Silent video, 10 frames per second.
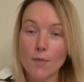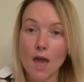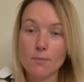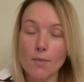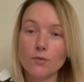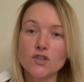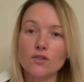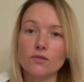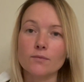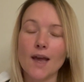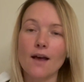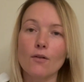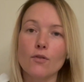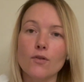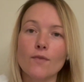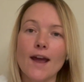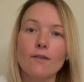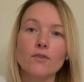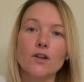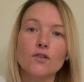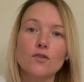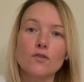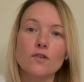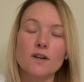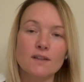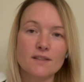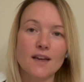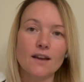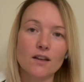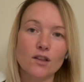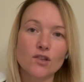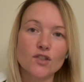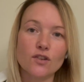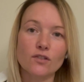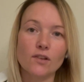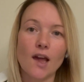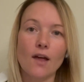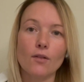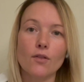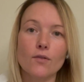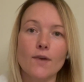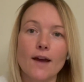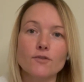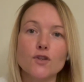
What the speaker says: emotional health around and your psychological health around.